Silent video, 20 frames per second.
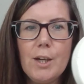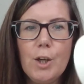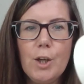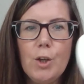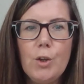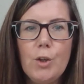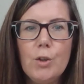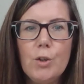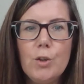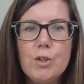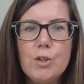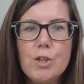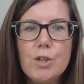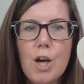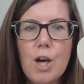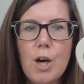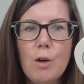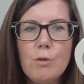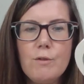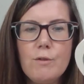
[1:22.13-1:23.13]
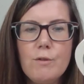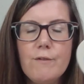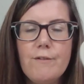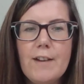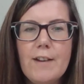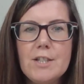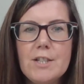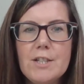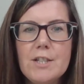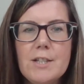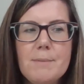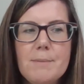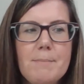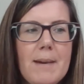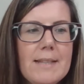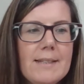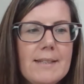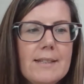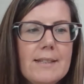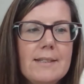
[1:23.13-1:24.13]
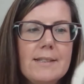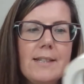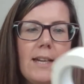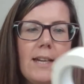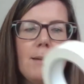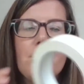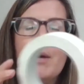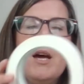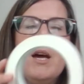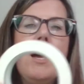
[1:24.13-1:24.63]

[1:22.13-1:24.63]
good old-fashioned masking tape.